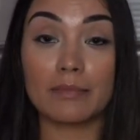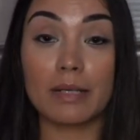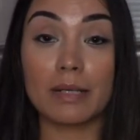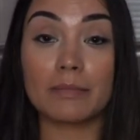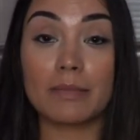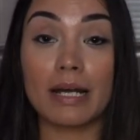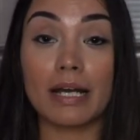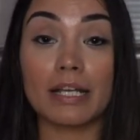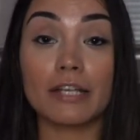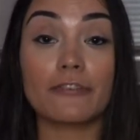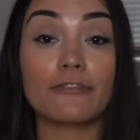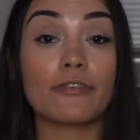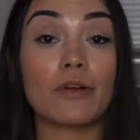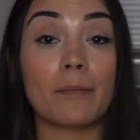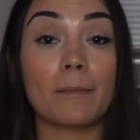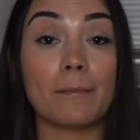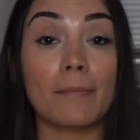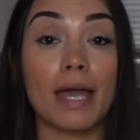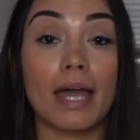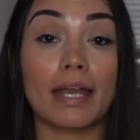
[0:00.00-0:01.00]
my body
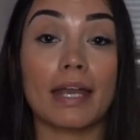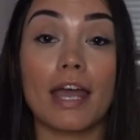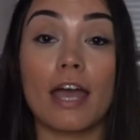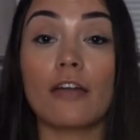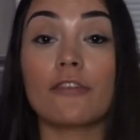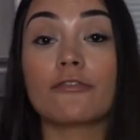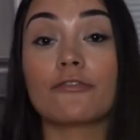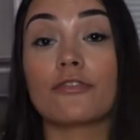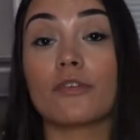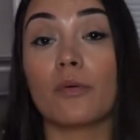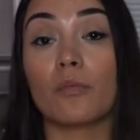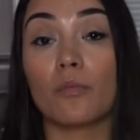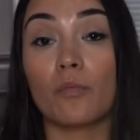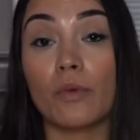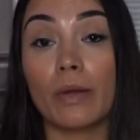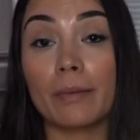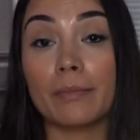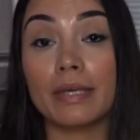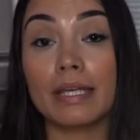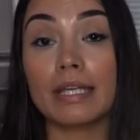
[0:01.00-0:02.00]
from men and from
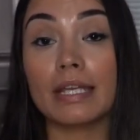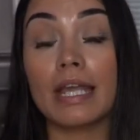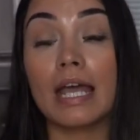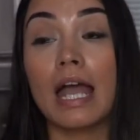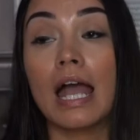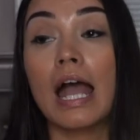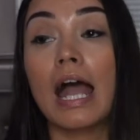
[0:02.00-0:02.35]
women.